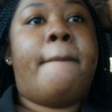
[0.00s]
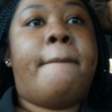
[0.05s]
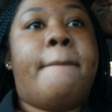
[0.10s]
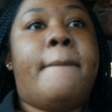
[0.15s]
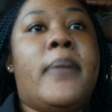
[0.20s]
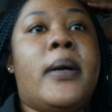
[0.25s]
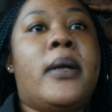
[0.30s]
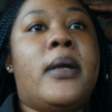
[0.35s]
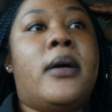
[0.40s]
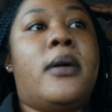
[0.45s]

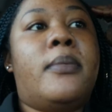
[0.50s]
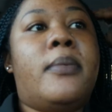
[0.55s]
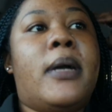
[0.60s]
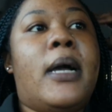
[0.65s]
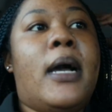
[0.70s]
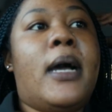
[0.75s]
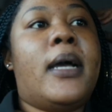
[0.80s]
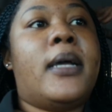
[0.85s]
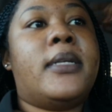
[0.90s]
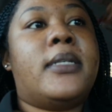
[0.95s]
But
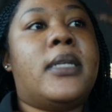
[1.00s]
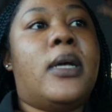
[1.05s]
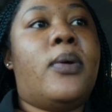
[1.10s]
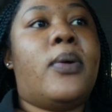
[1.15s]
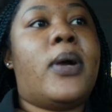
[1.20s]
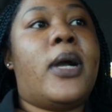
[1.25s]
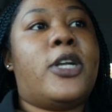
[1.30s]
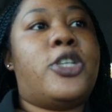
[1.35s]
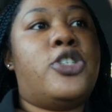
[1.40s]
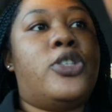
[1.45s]
guys, I'll
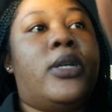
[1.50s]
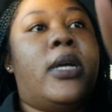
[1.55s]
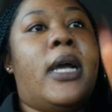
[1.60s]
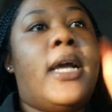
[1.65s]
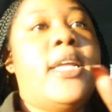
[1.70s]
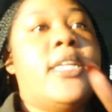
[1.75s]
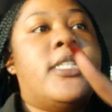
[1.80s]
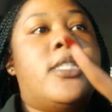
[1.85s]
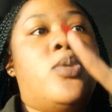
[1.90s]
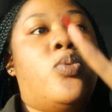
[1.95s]
catch you
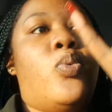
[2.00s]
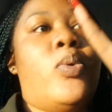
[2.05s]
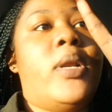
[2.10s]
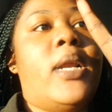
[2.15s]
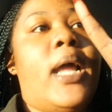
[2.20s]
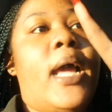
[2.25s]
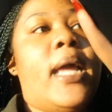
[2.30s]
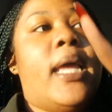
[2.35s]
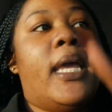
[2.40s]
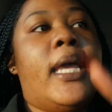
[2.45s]
guys when
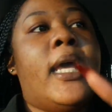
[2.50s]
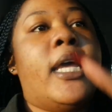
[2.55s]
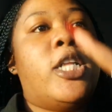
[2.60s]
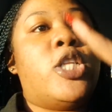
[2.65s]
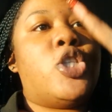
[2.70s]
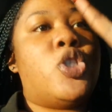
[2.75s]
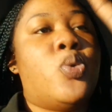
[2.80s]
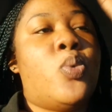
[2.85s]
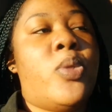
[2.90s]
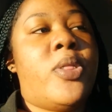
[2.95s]
I get
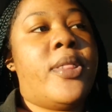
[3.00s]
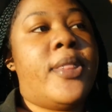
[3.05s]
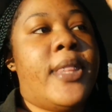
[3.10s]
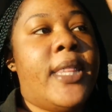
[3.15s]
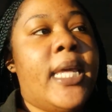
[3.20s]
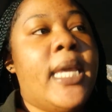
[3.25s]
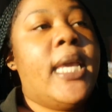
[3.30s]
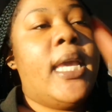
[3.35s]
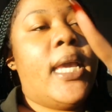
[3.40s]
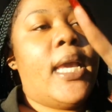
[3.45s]
to
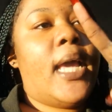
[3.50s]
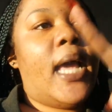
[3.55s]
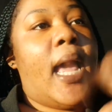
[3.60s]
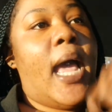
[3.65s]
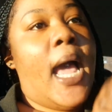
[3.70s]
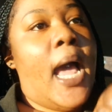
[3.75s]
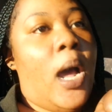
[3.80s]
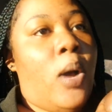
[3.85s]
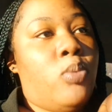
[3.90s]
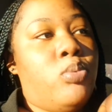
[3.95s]
the
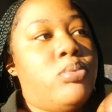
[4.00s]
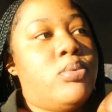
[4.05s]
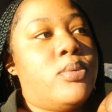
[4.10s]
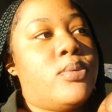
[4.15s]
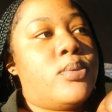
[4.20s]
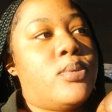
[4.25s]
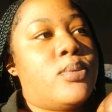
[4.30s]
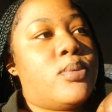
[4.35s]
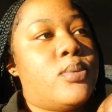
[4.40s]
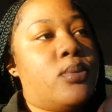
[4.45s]
house.